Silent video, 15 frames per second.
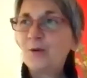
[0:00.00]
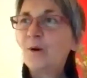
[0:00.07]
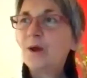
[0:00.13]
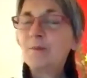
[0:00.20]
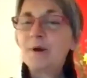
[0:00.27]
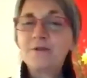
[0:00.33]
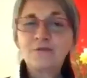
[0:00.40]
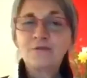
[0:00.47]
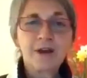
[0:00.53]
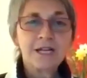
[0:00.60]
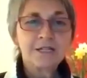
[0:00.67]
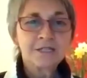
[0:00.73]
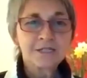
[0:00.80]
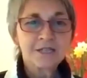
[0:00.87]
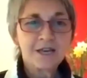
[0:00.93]
One of my
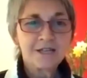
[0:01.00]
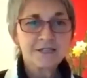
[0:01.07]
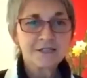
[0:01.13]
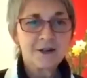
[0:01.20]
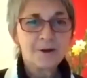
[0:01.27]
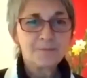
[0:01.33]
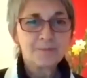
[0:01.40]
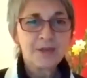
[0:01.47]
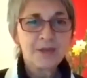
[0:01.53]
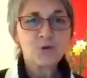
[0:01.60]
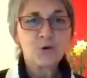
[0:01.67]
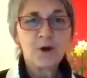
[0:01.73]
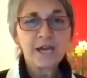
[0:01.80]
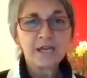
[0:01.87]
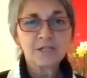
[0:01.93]
friends says,
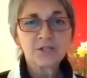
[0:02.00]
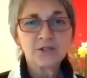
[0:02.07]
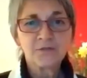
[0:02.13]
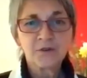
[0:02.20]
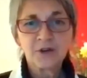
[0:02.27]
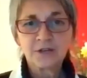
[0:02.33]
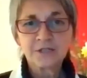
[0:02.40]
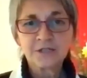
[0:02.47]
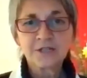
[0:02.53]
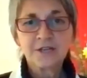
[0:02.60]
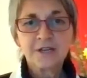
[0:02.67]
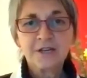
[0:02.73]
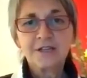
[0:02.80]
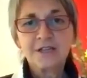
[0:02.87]
if you're extroverted,